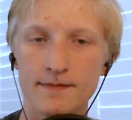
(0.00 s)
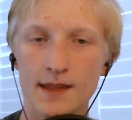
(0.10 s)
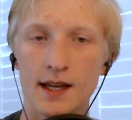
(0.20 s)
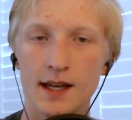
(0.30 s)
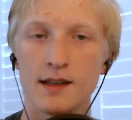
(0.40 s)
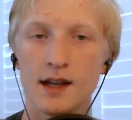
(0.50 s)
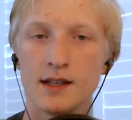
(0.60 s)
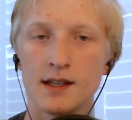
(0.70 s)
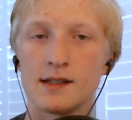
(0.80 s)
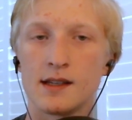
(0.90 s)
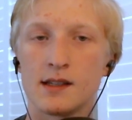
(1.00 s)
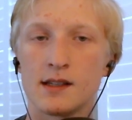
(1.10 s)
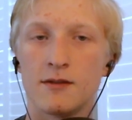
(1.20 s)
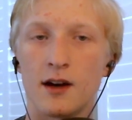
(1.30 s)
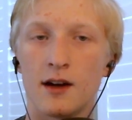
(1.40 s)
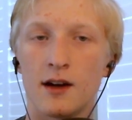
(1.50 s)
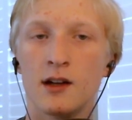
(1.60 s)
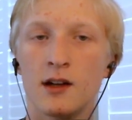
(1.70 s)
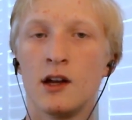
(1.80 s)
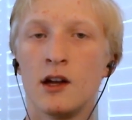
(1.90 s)
In 1965,
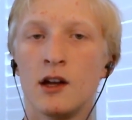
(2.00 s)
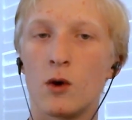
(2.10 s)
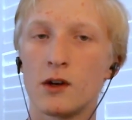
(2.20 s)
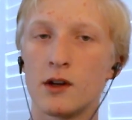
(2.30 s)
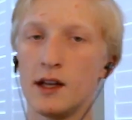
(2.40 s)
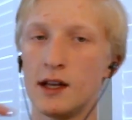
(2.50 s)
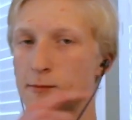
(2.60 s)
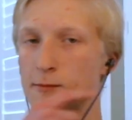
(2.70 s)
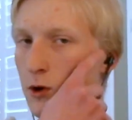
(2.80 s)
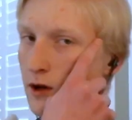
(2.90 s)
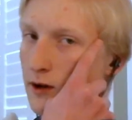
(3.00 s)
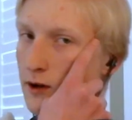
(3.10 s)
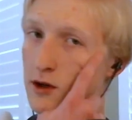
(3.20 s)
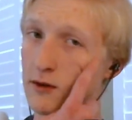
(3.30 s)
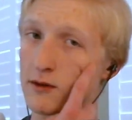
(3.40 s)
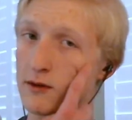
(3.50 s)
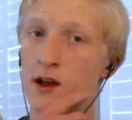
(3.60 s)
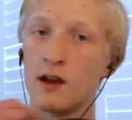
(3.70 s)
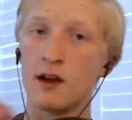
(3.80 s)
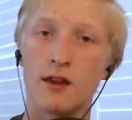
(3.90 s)
Gordon E. Moore observed
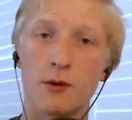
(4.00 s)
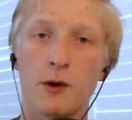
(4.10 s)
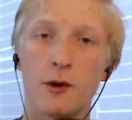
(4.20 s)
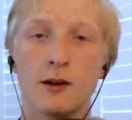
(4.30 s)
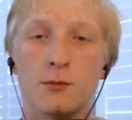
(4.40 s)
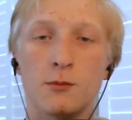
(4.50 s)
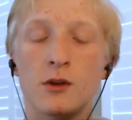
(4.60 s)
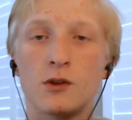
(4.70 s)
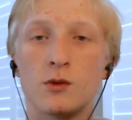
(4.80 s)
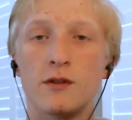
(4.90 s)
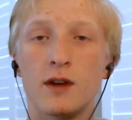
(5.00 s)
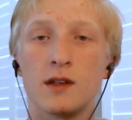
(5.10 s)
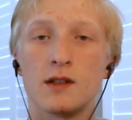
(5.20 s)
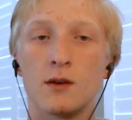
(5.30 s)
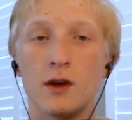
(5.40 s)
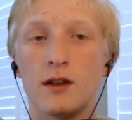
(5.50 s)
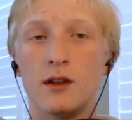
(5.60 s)
the rate computers were advancing with the new